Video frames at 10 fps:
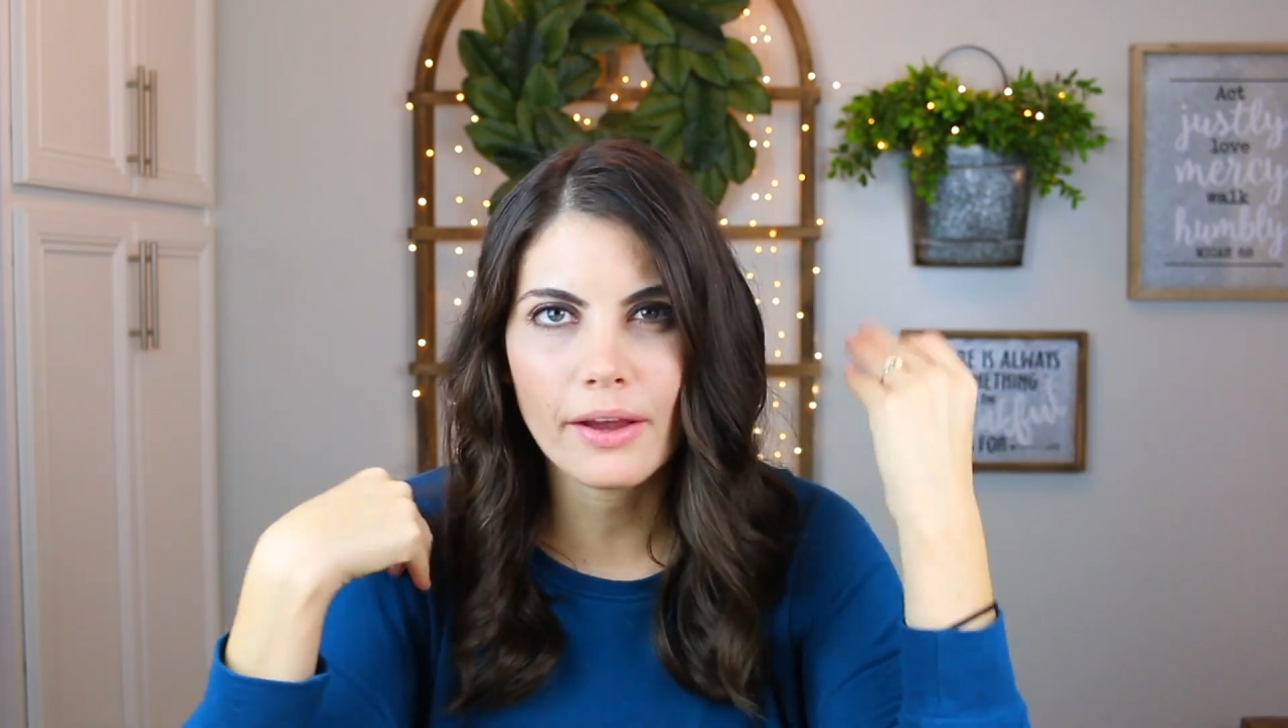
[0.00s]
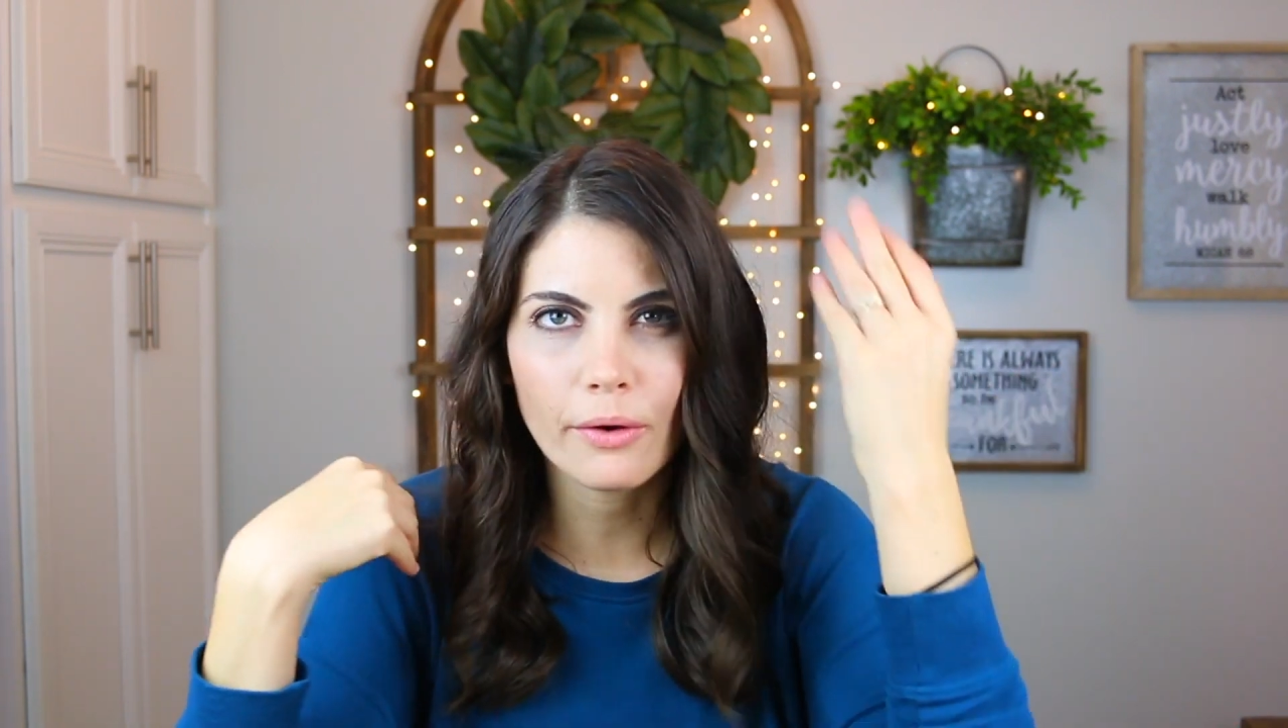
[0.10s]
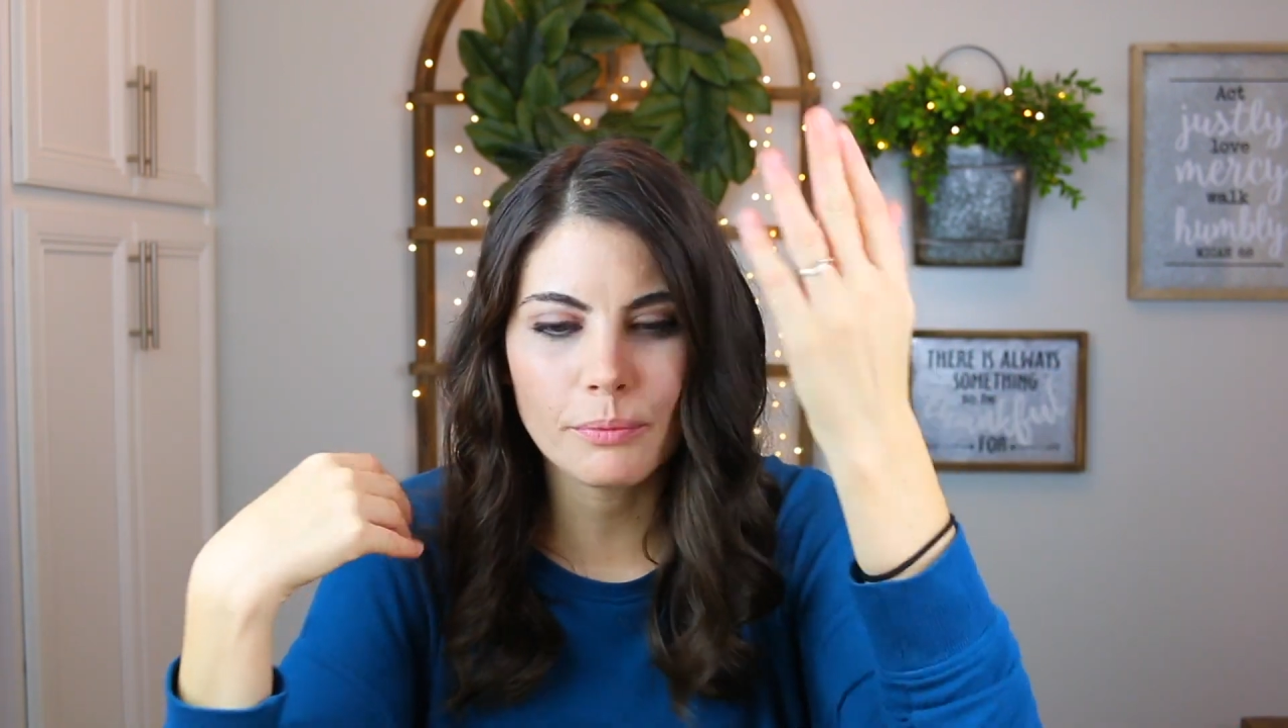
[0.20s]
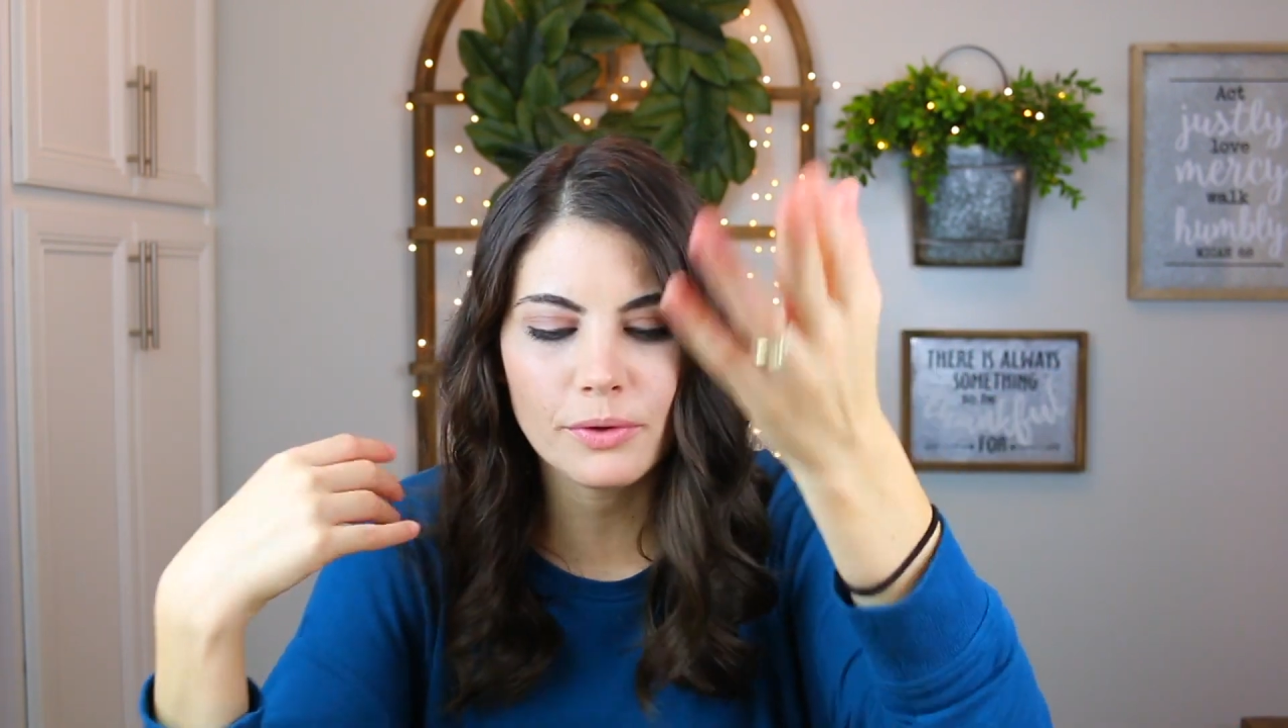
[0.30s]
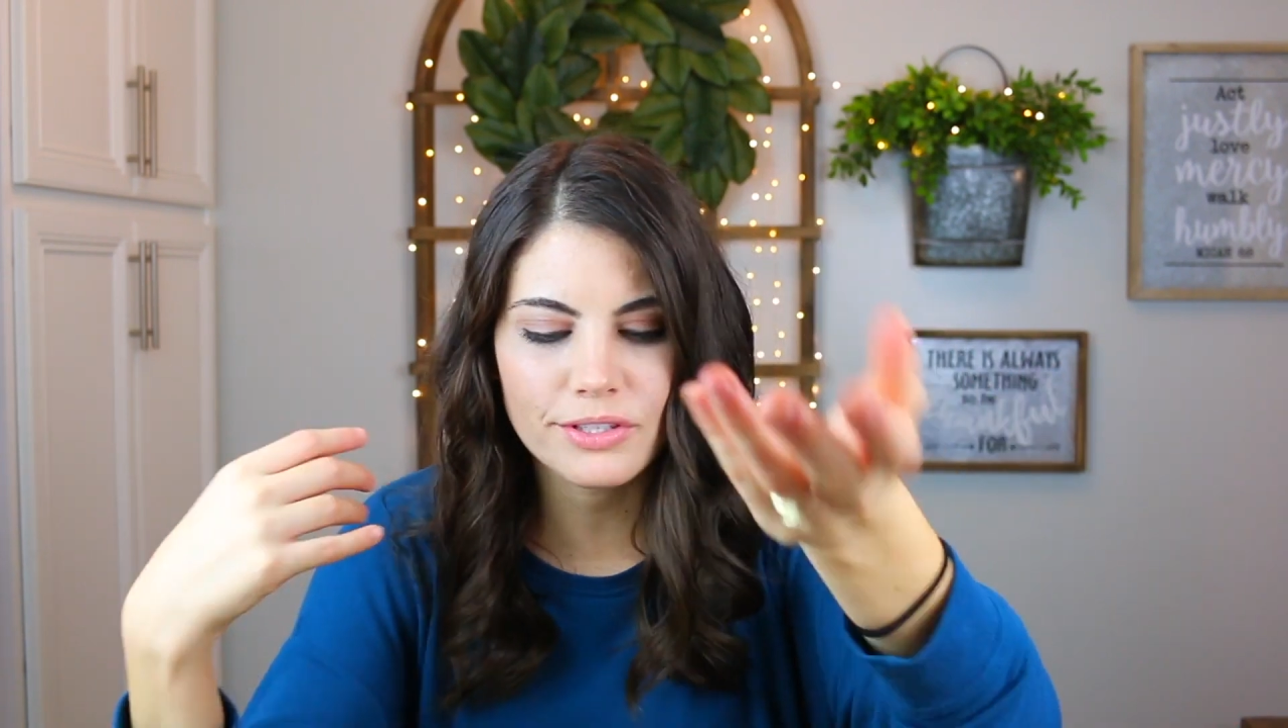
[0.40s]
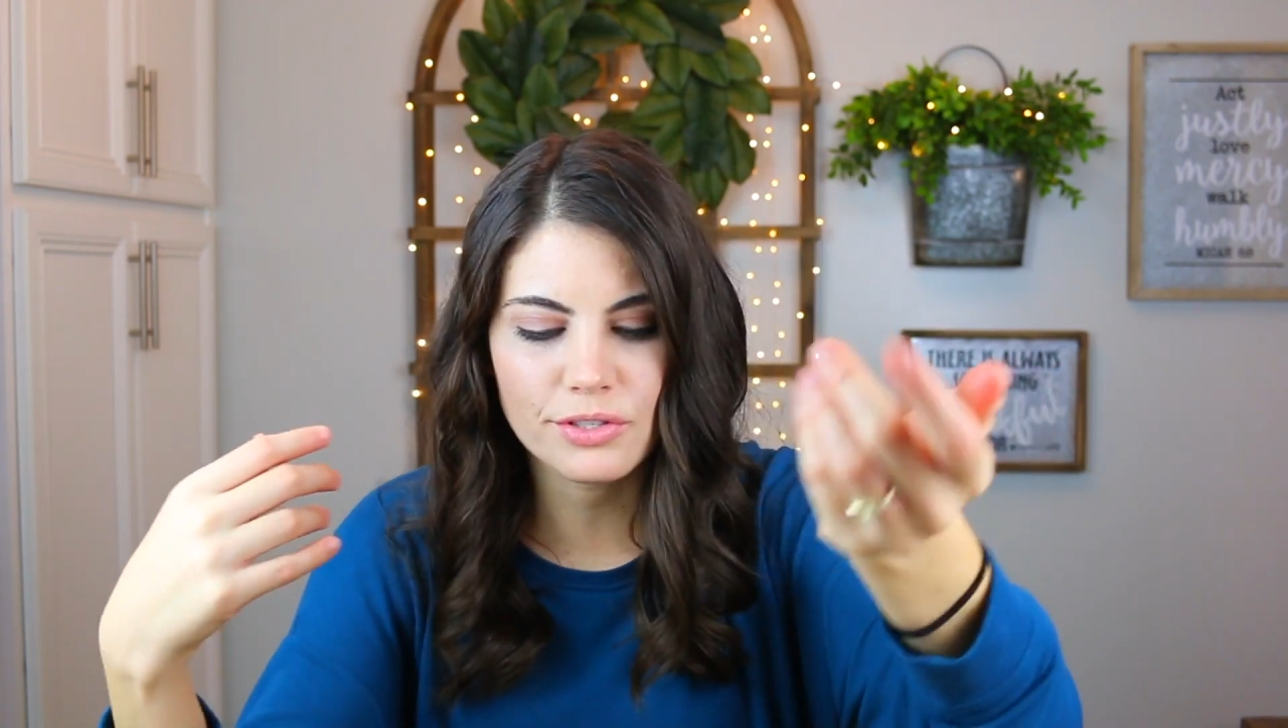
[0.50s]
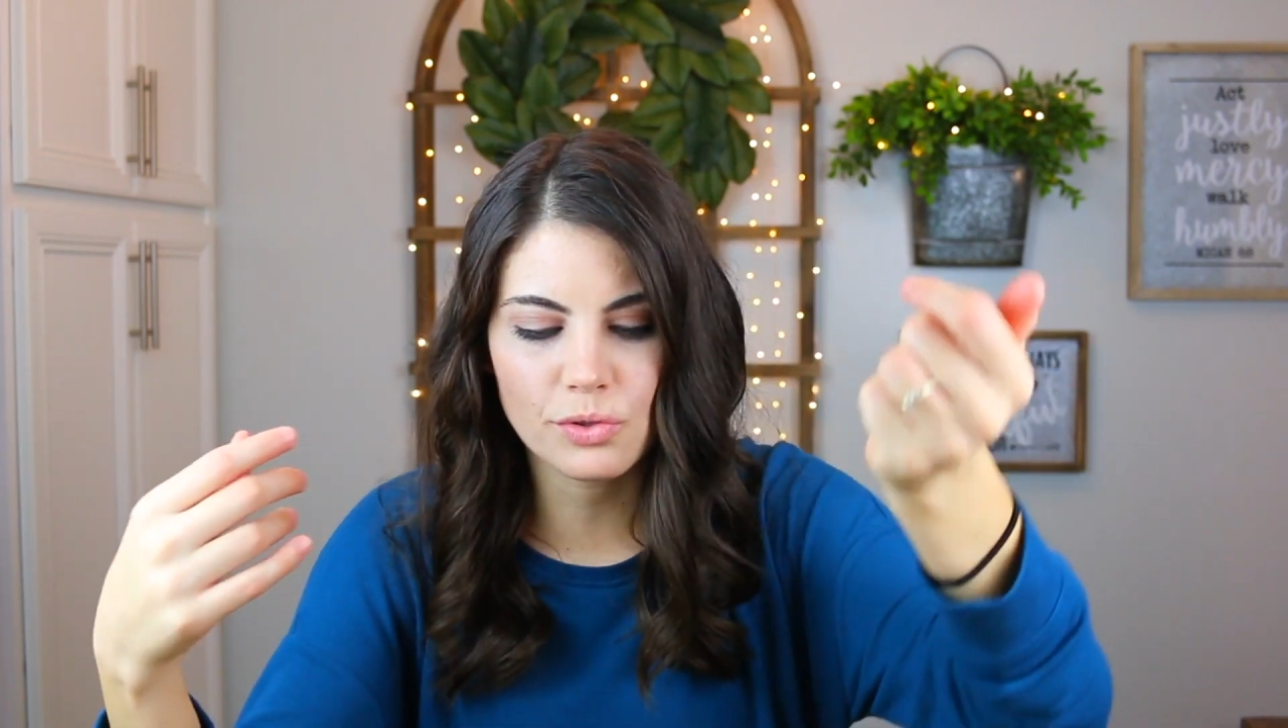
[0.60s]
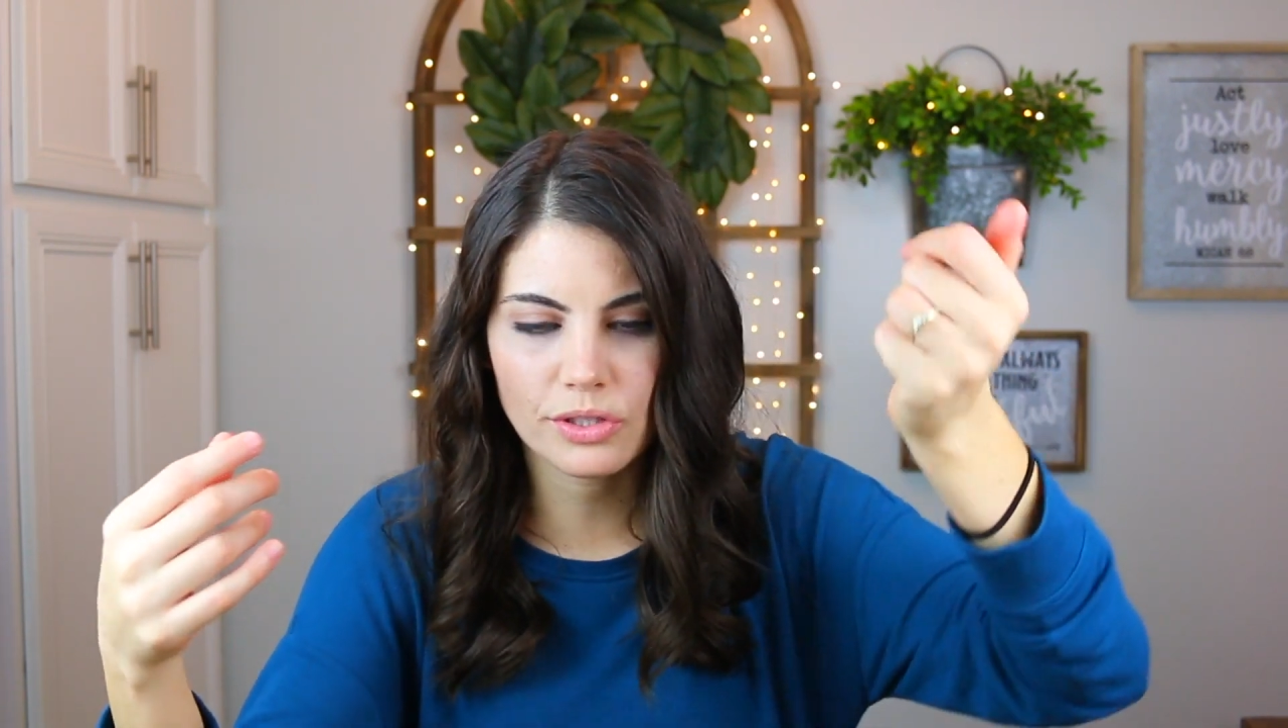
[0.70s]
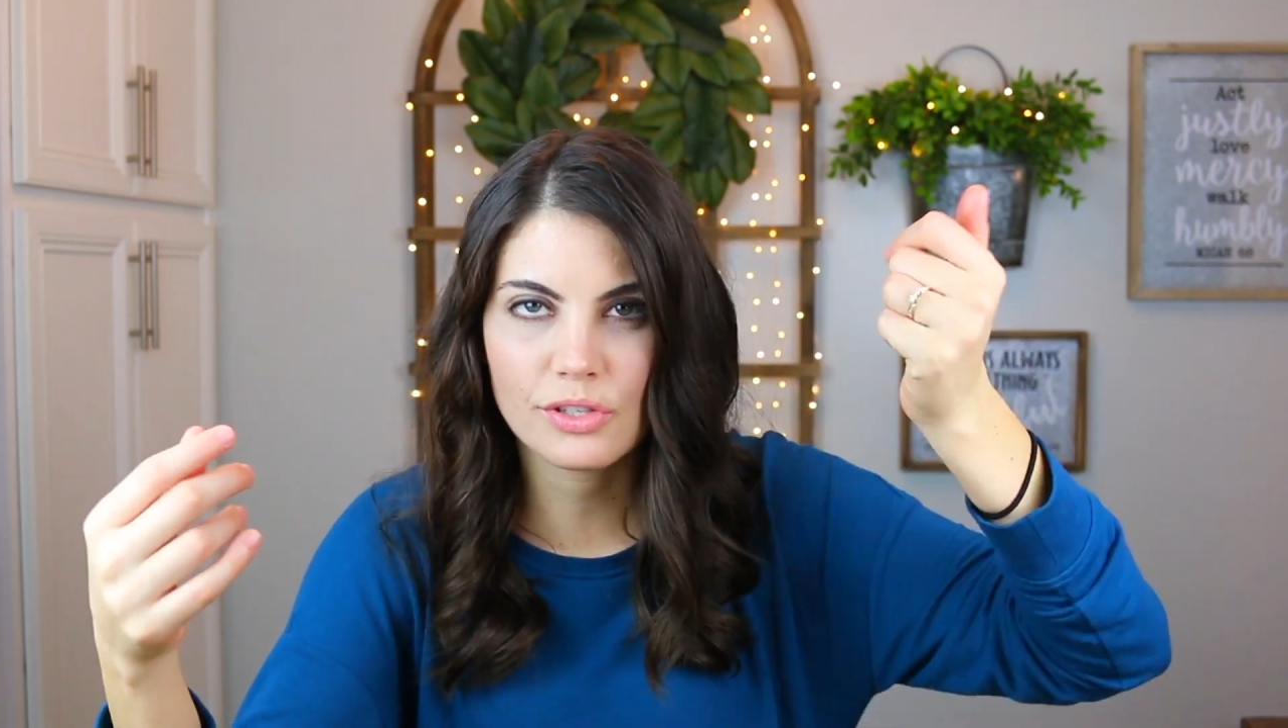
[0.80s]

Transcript: I hope you guys enjoyed